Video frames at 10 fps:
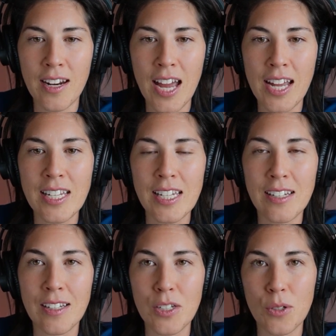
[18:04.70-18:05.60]
I need
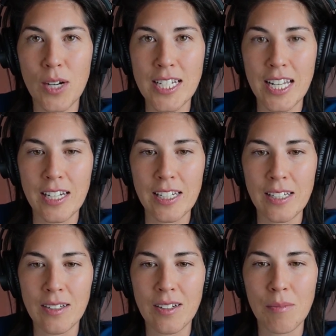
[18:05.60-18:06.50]
a new identity.
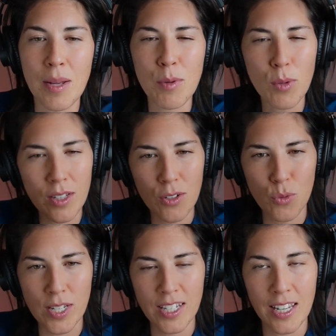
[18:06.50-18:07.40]
Maybe one of those
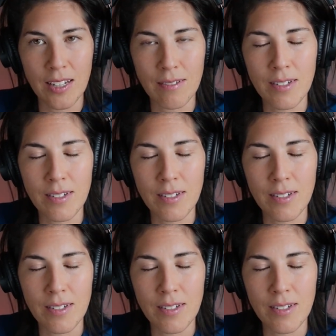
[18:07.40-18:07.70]
resonate.